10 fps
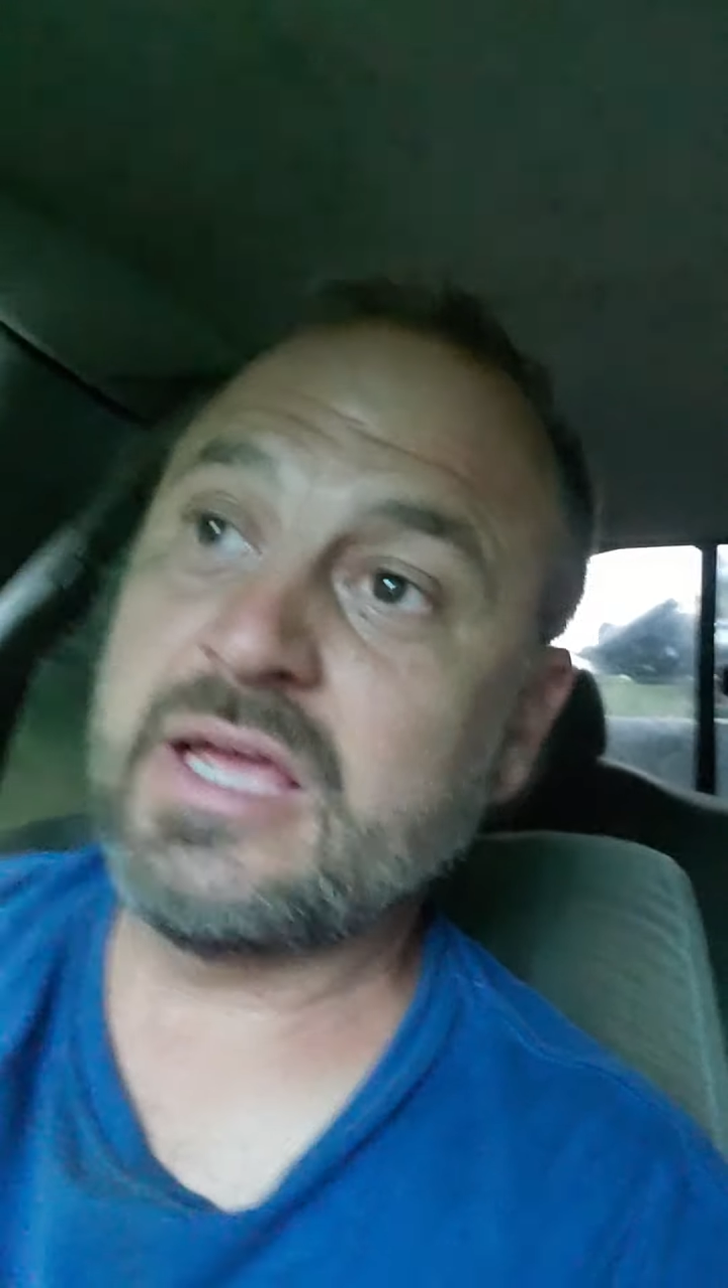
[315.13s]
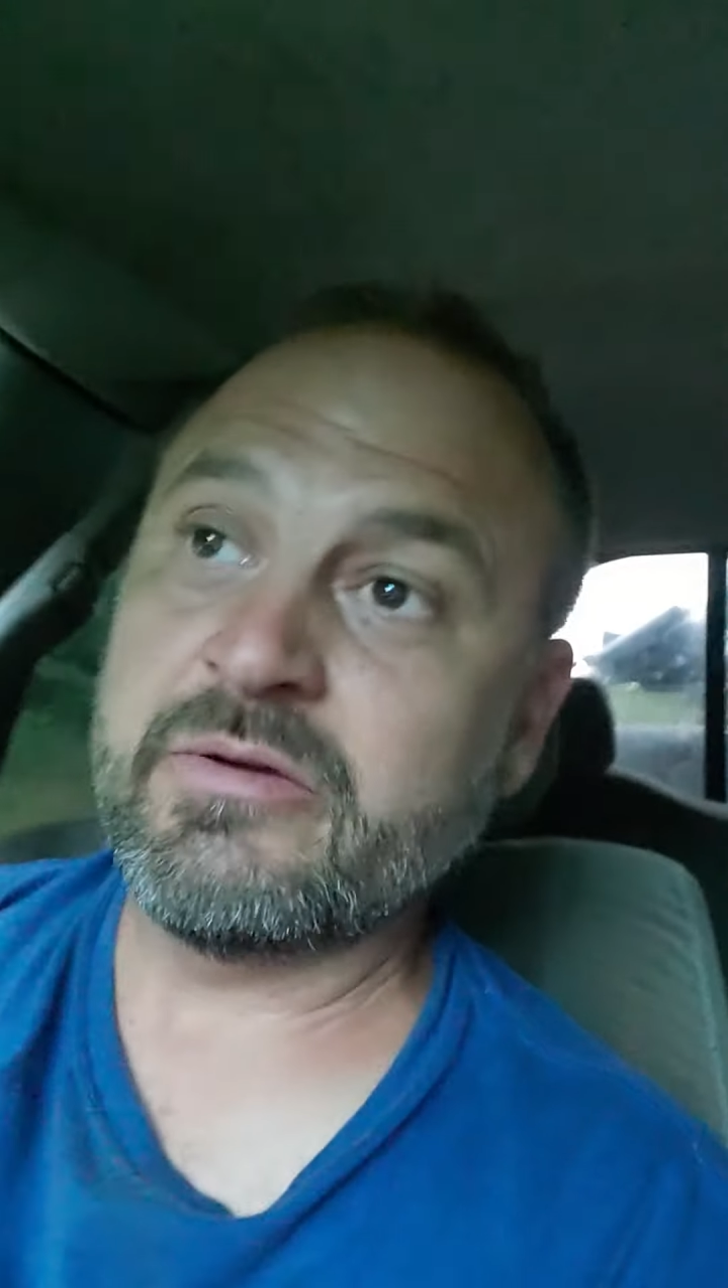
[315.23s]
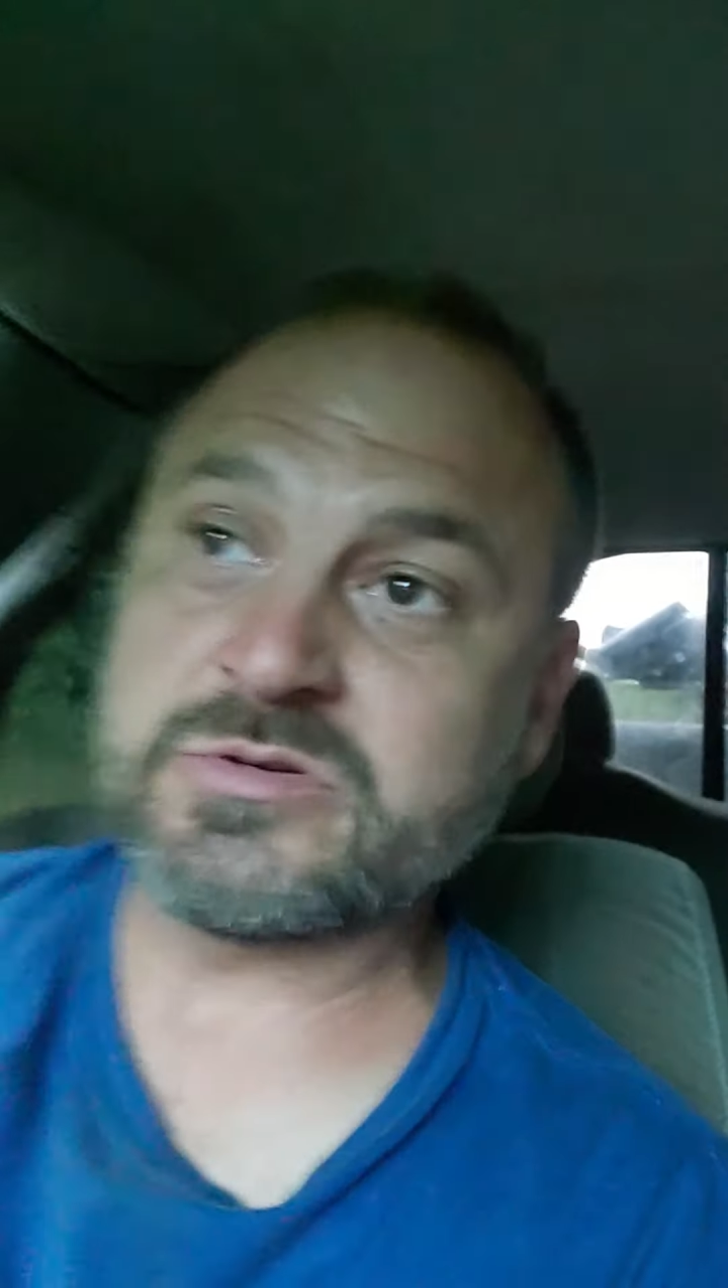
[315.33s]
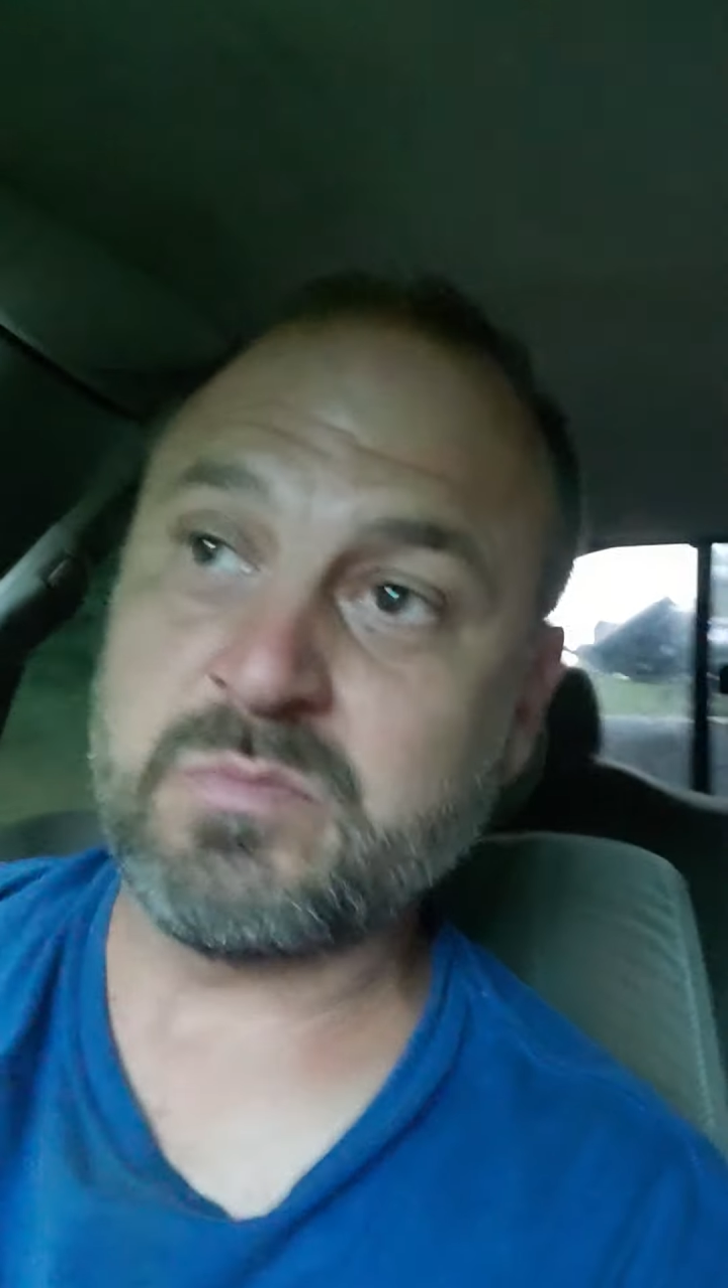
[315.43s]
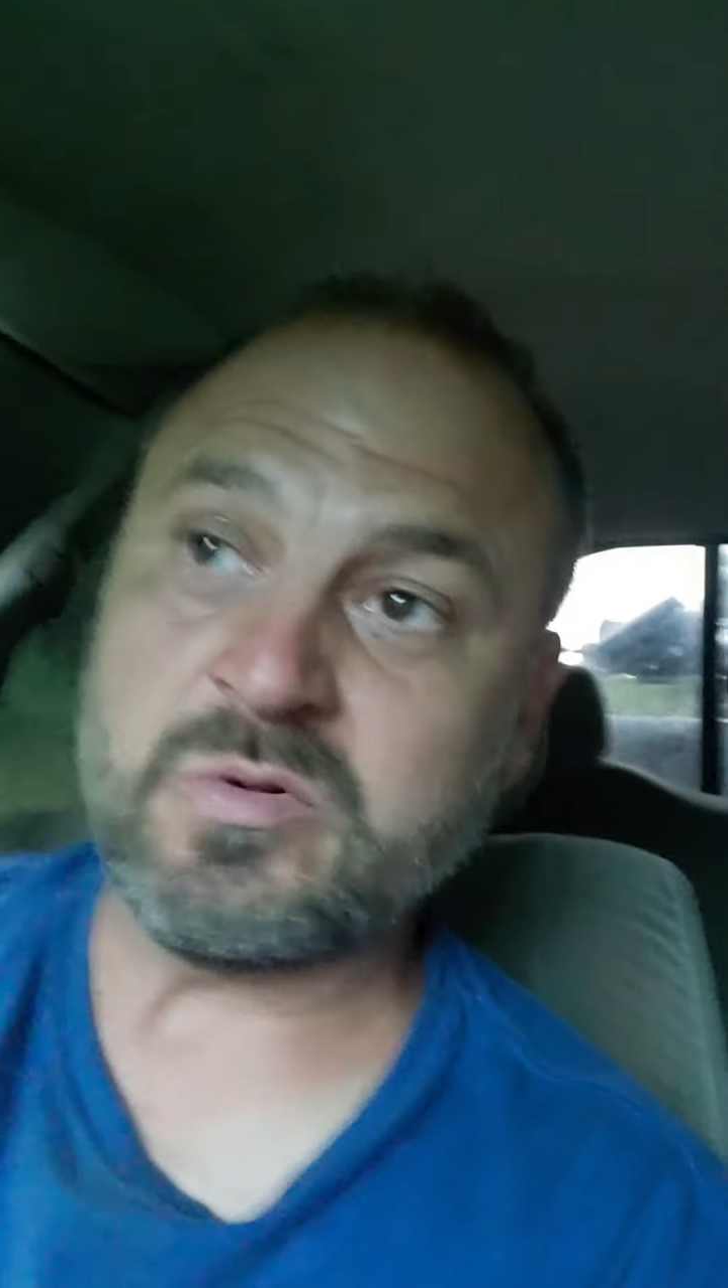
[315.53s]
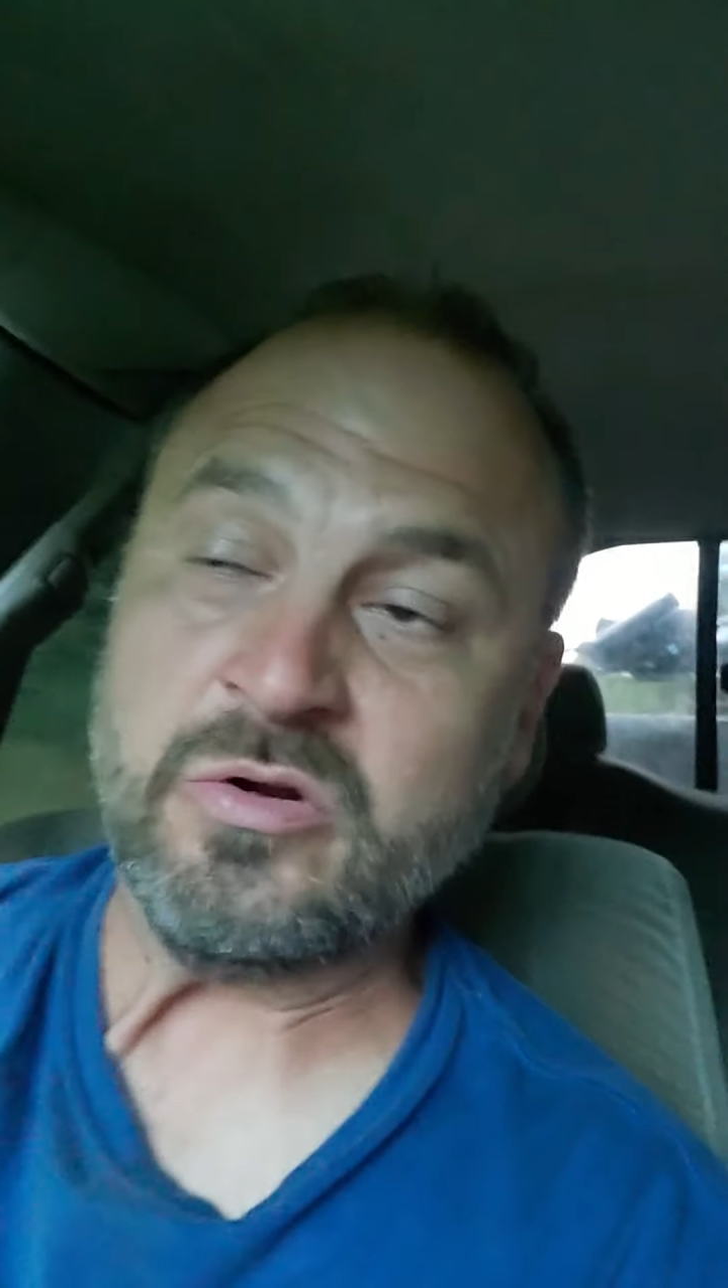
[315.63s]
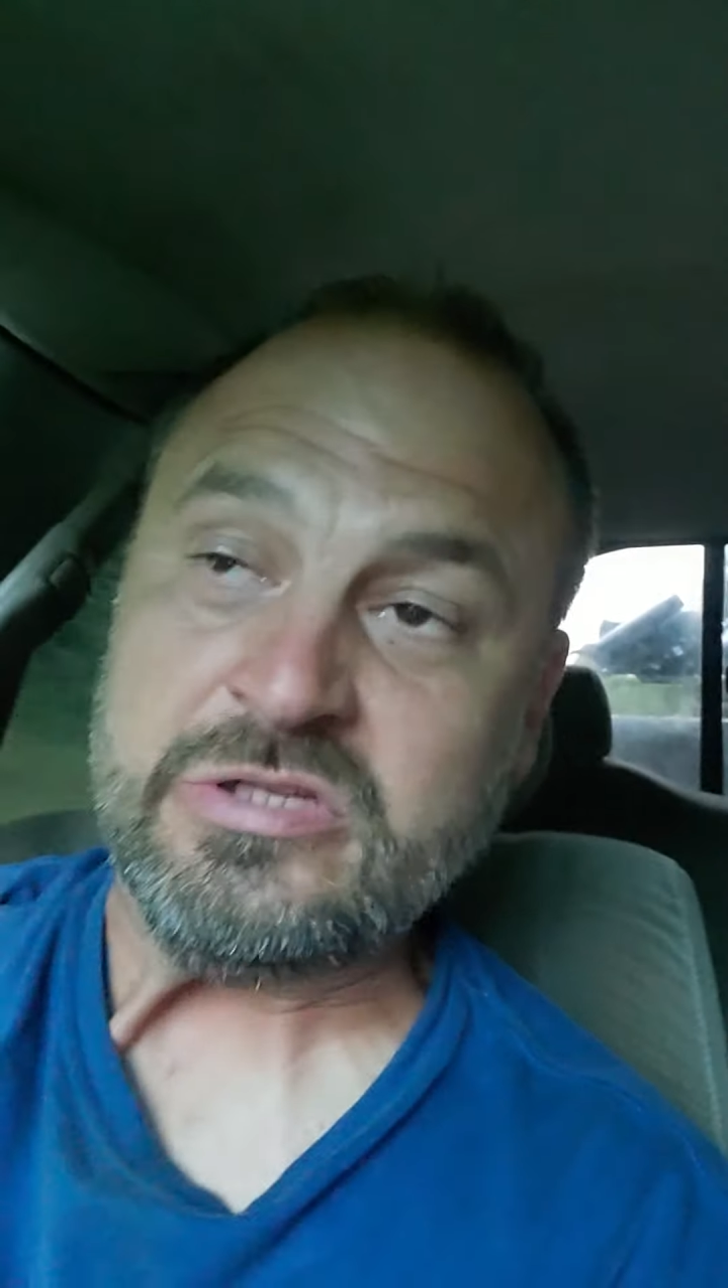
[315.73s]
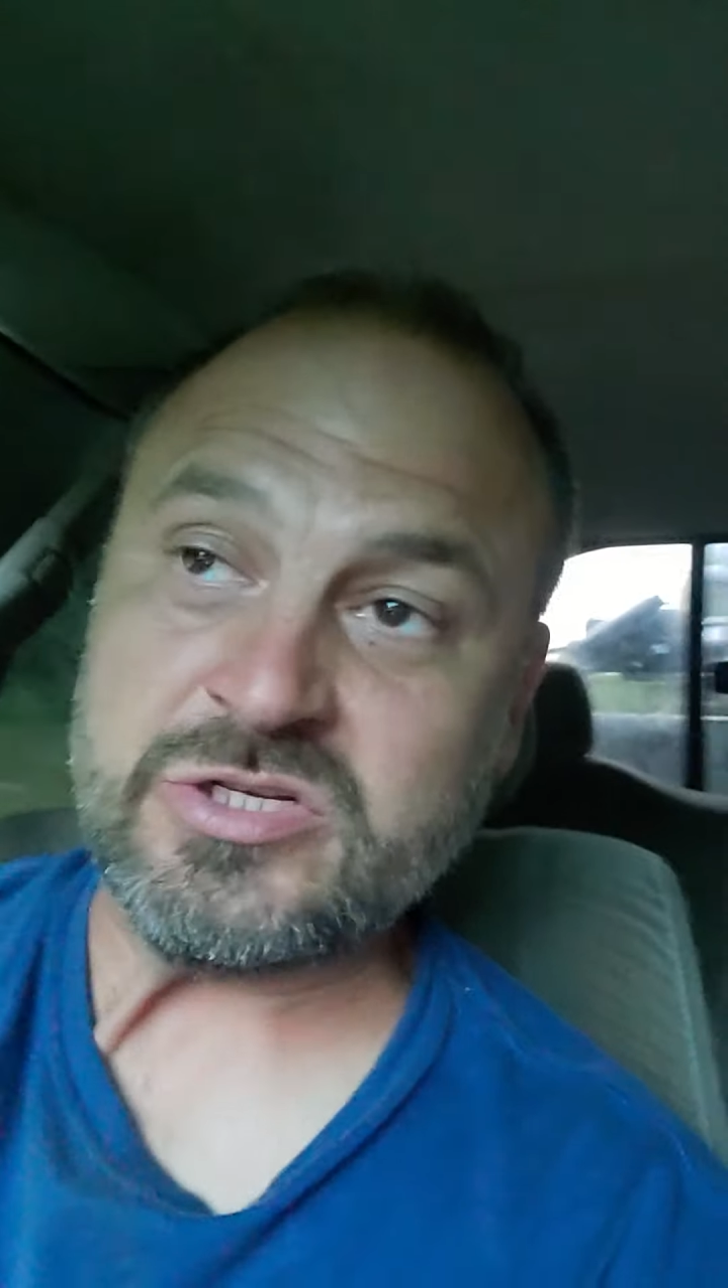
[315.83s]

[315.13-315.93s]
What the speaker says: and was going to